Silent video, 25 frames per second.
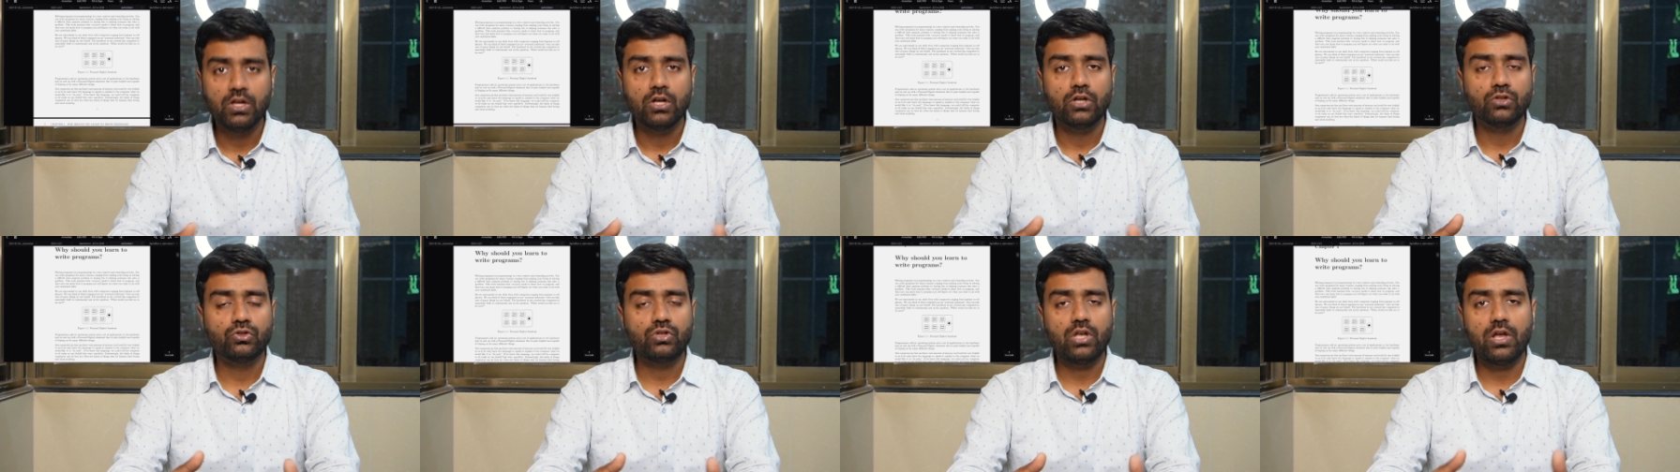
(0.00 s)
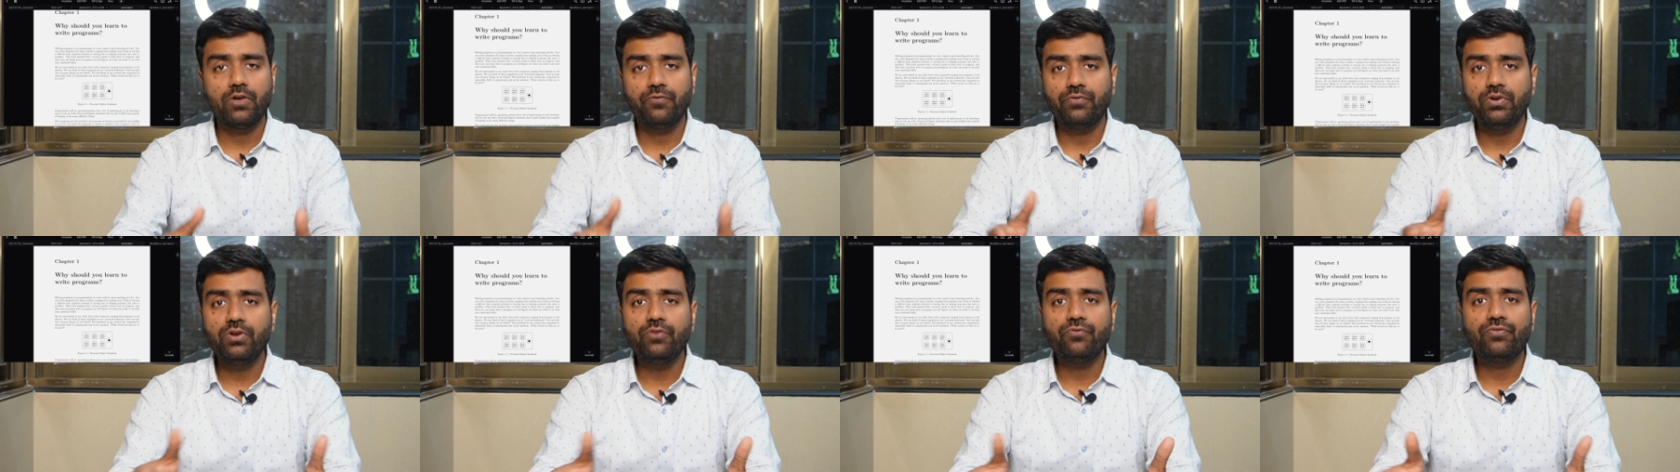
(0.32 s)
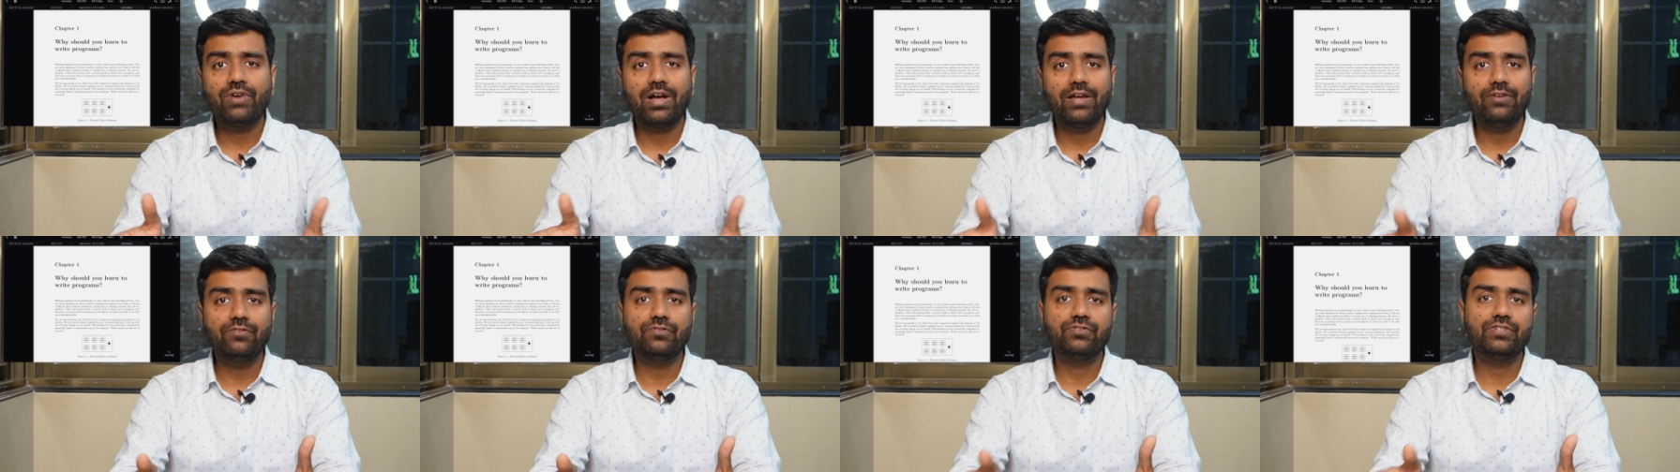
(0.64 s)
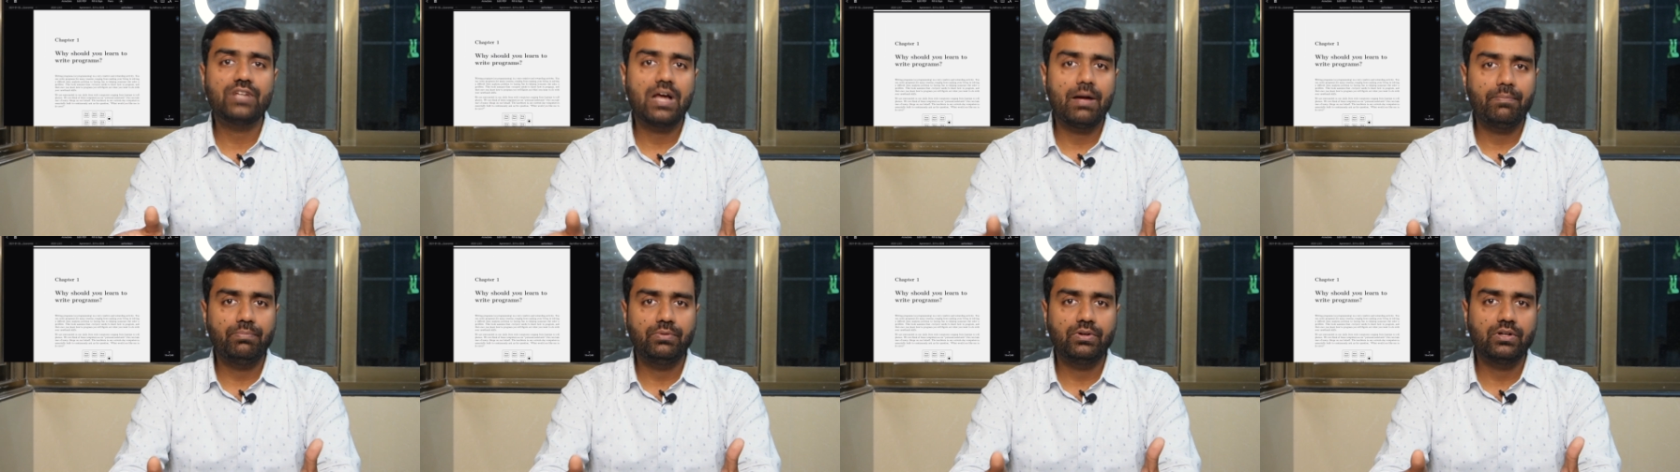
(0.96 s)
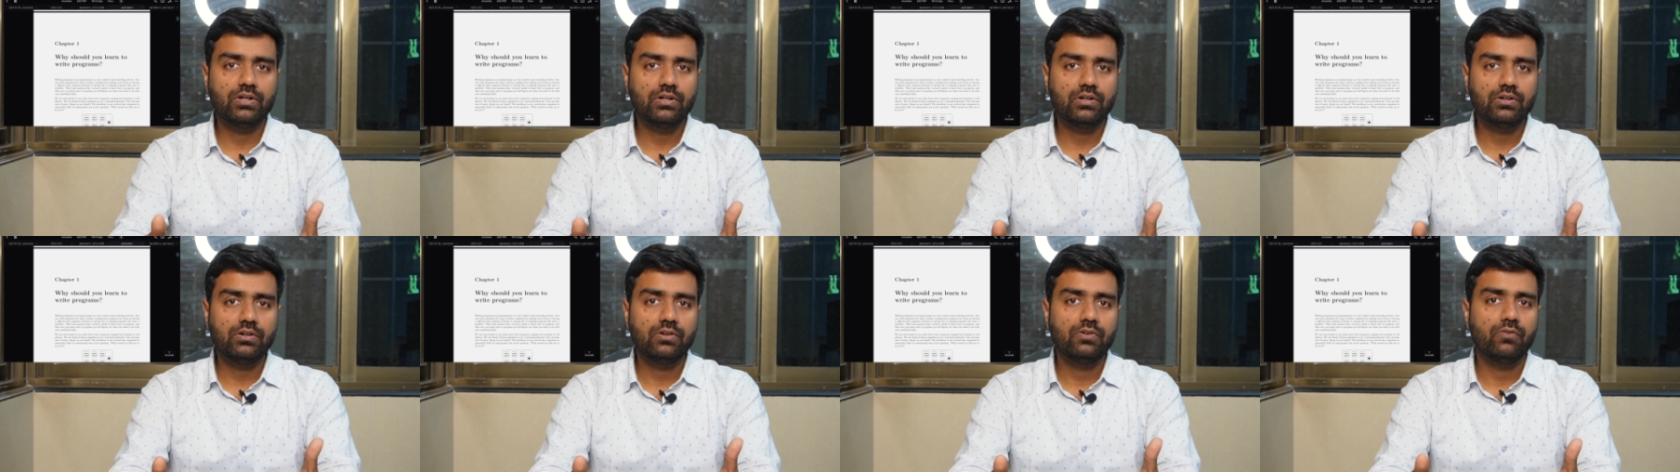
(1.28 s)
So every 5
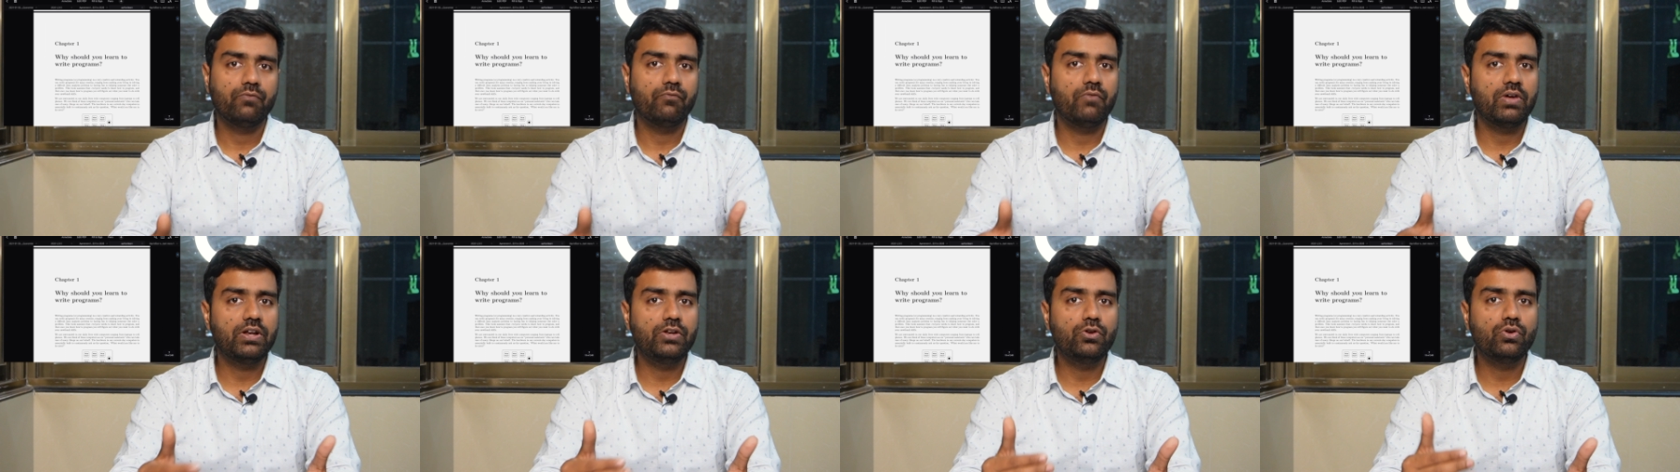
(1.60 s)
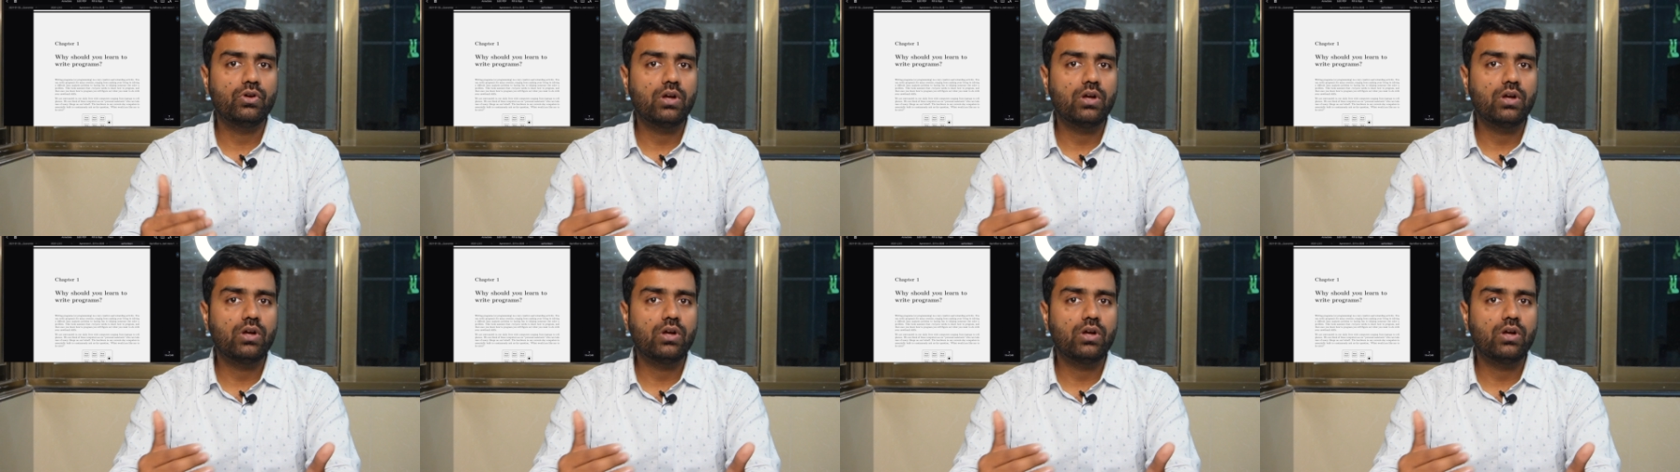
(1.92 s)
chapter when you